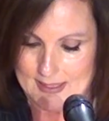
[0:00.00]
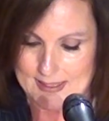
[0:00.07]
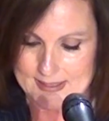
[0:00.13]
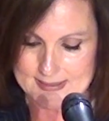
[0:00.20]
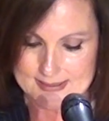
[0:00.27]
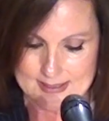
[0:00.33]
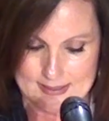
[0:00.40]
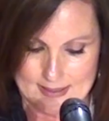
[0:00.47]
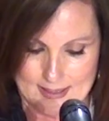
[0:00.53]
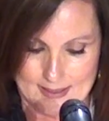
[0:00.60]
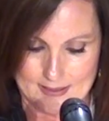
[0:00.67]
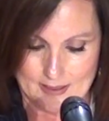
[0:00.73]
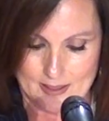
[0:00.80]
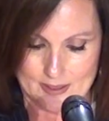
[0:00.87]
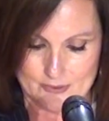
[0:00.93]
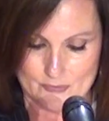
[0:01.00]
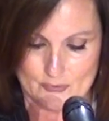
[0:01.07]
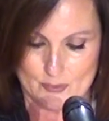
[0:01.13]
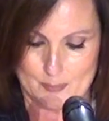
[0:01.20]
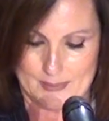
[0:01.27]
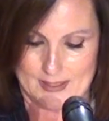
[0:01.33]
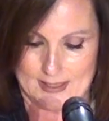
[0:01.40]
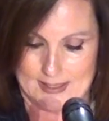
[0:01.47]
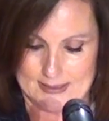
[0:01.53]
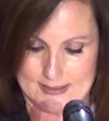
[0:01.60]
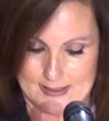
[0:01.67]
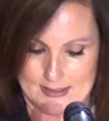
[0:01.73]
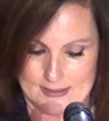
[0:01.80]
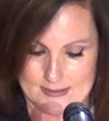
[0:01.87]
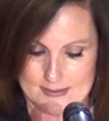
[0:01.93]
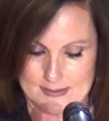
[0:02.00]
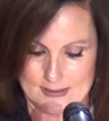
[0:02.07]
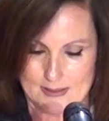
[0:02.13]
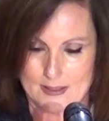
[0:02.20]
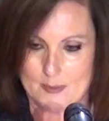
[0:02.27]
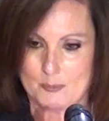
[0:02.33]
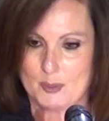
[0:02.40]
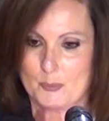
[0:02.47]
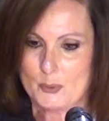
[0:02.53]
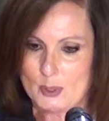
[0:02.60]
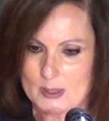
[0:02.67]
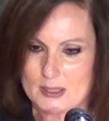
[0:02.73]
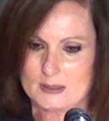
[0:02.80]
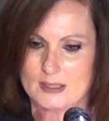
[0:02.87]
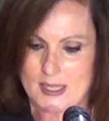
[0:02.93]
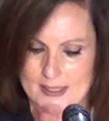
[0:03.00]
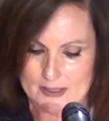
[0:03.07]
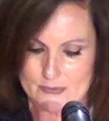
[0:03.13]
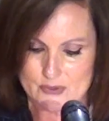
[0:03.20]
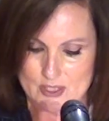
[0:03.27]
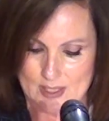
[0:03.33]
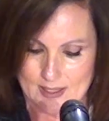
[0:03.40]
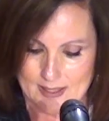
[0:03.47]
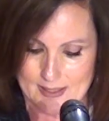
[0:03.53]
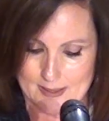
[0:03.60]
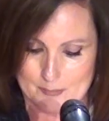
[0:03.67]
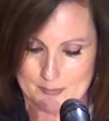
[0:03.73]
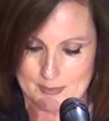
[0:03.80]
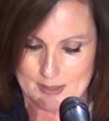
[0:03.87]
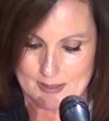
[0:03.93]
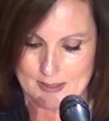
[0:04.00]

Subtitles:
is to not hunt for big ideas, but put a lot of time